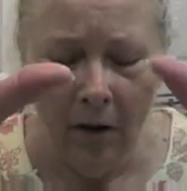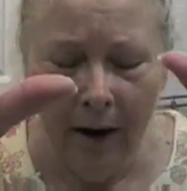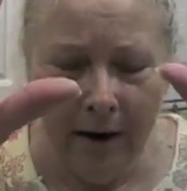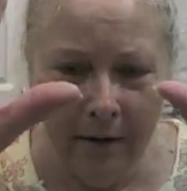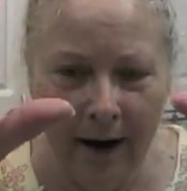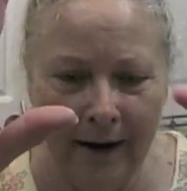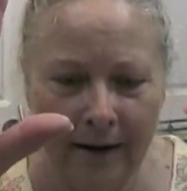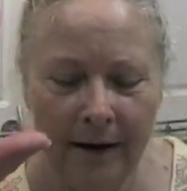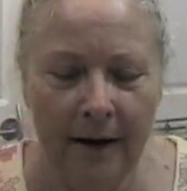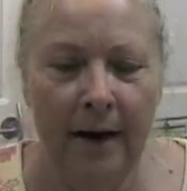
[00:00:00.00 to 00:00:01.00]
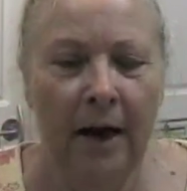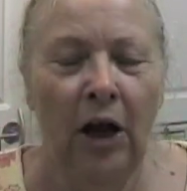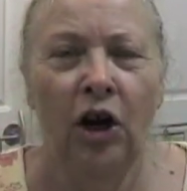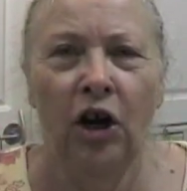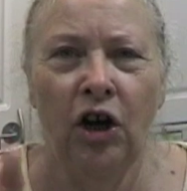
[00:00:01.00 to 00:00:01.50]
all right, all right.
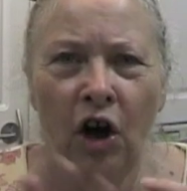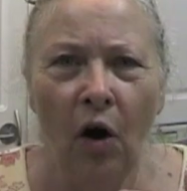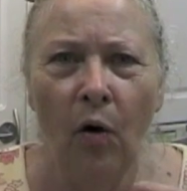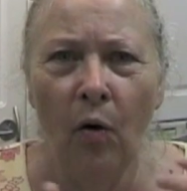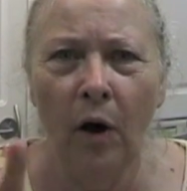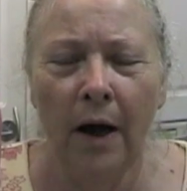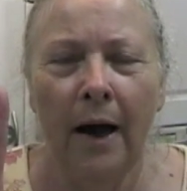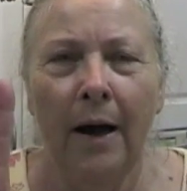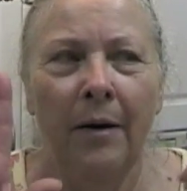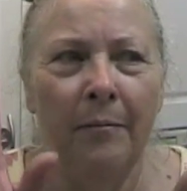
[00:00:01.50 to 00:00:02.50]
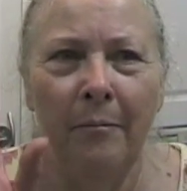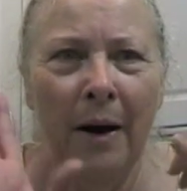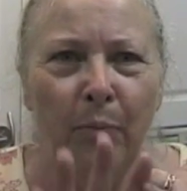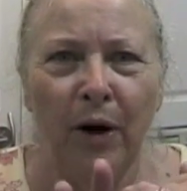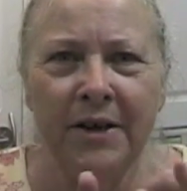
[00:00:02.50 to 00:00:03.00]
No,
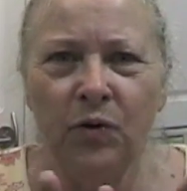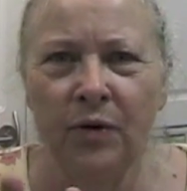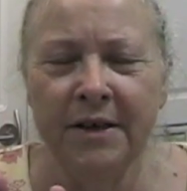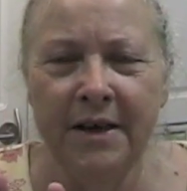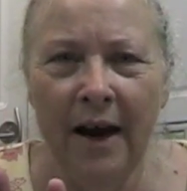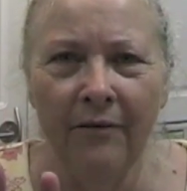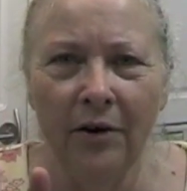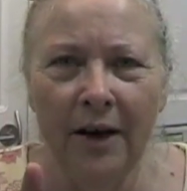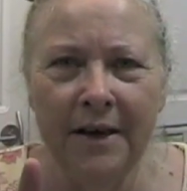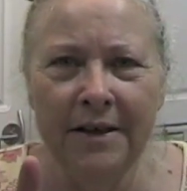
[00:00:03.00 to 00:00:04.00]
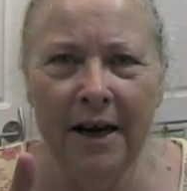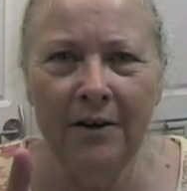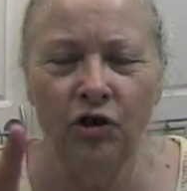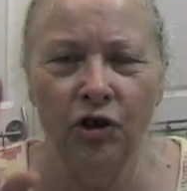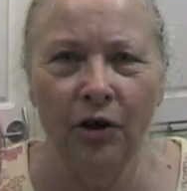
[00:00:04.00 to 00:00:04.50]
my breast was never in
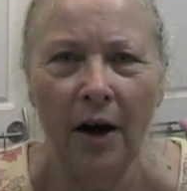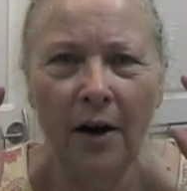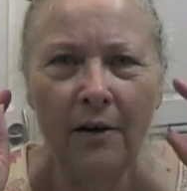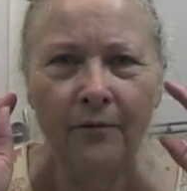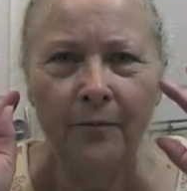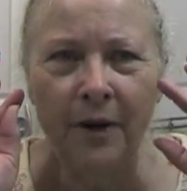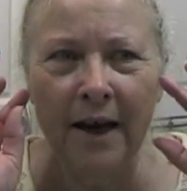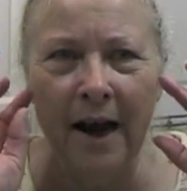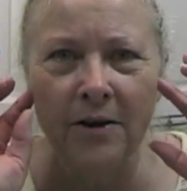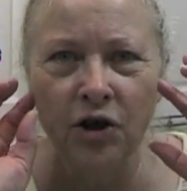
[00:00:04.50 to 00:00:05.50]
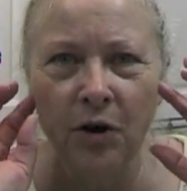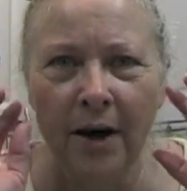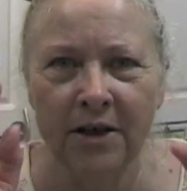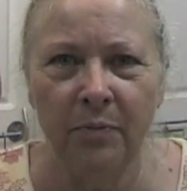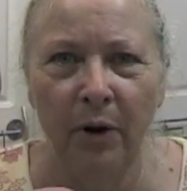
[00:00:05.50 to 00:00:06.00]
danger of the cancer
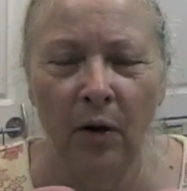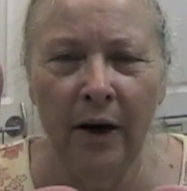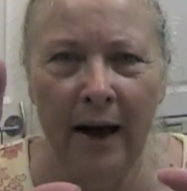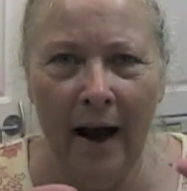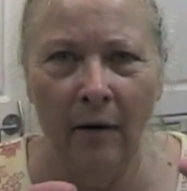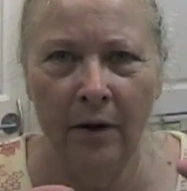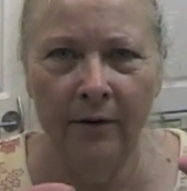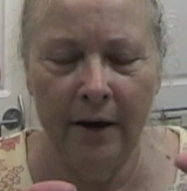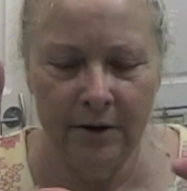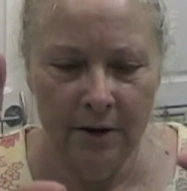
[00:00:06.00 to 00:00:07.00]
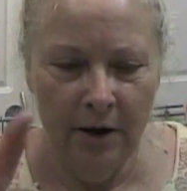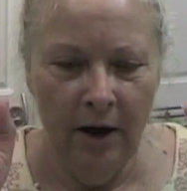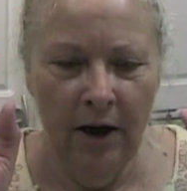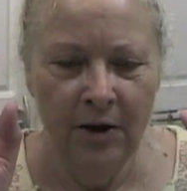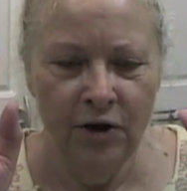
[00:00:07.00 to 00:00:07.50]
exploding out of it.
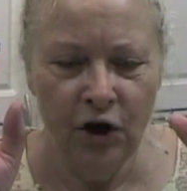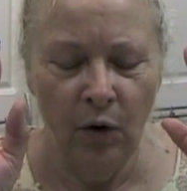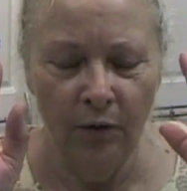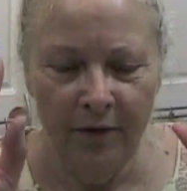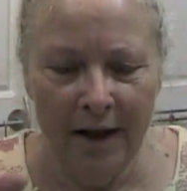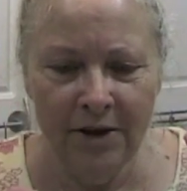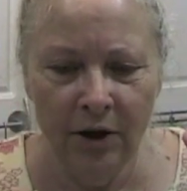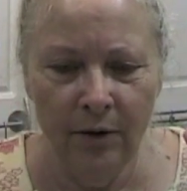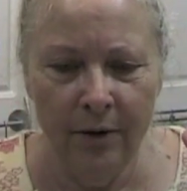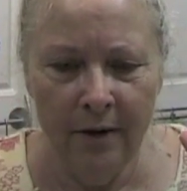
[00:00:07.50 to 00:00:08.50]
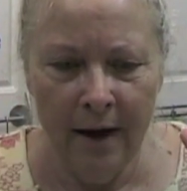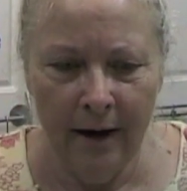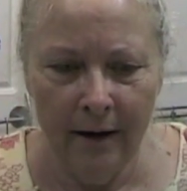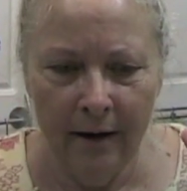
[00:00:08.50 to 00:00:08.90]
So that's a good thing.